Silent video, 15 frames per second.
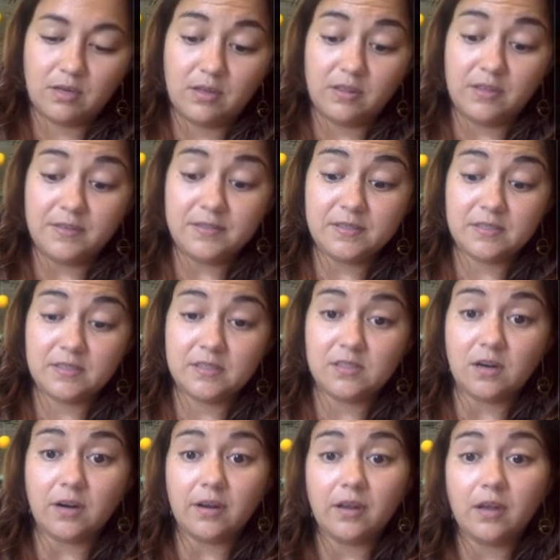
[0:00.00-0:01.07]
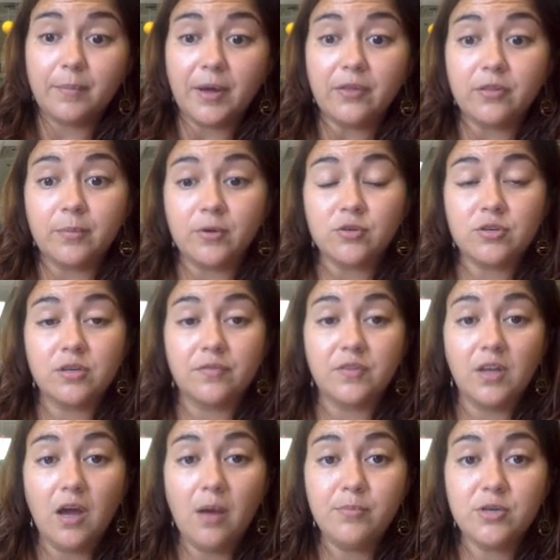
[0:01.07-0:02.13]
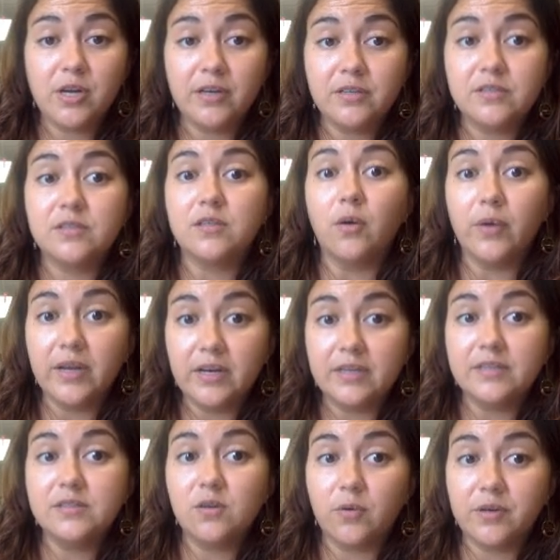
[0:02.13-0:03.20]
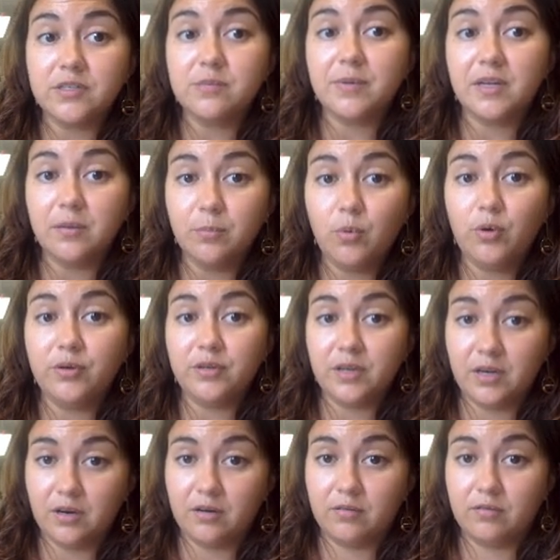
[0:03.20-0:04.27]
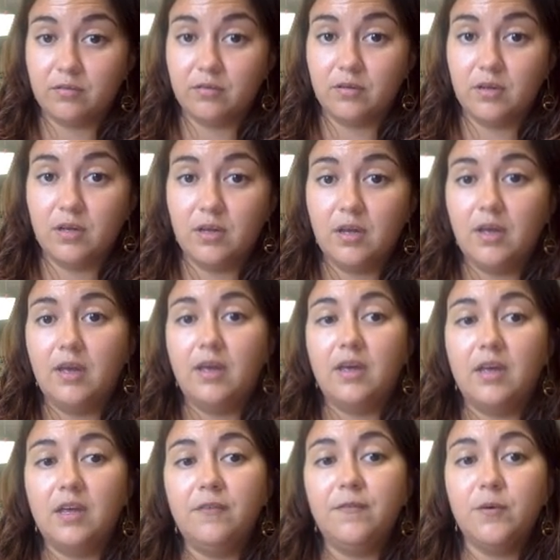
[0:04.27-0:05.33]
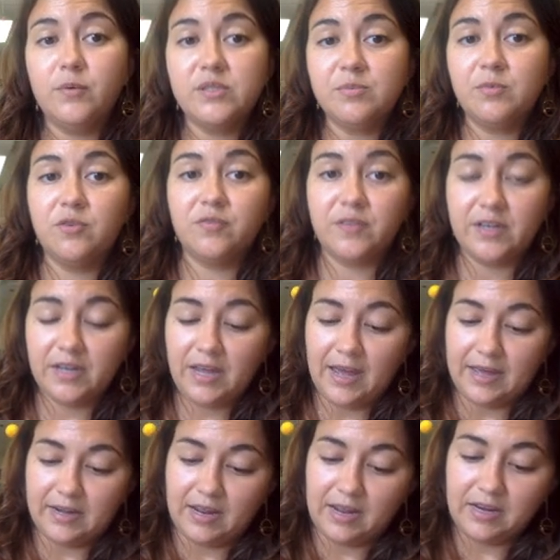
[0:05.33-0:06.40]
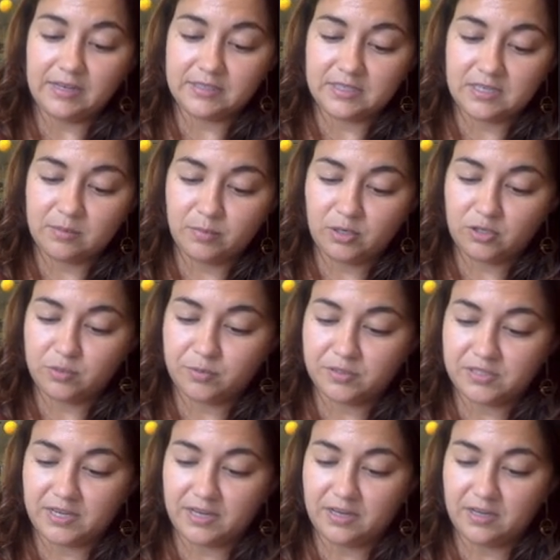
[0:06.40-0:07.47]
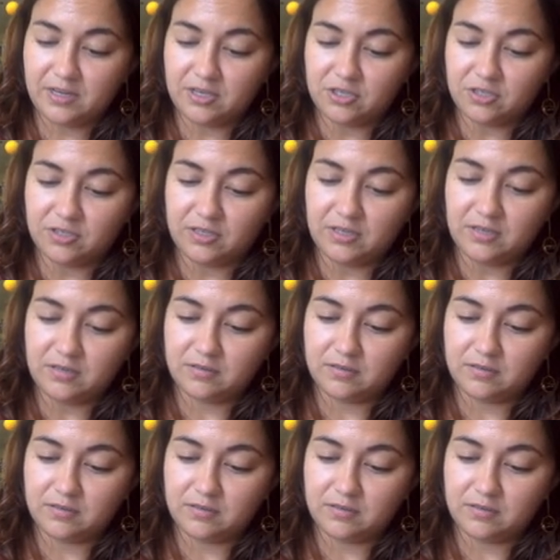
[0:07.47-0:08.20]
This is talking about the motion of the object, so it is going to be important here. If it was moving at 18 meters per second initially